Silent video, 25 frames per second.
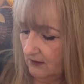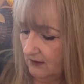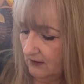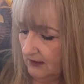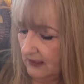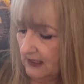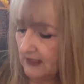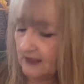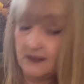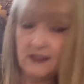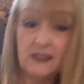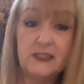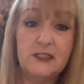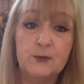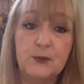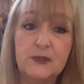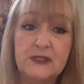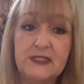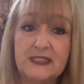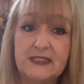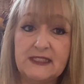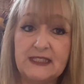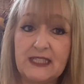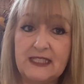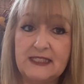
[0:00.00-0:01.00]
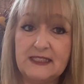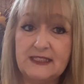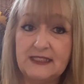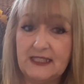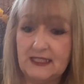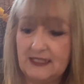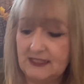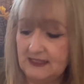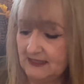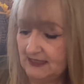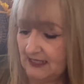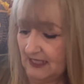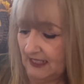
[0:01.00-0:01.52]
Yeah, this one's a size
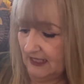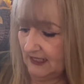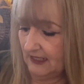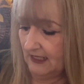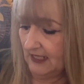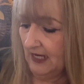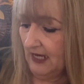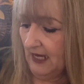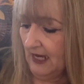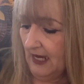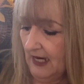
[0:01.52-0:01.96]
16.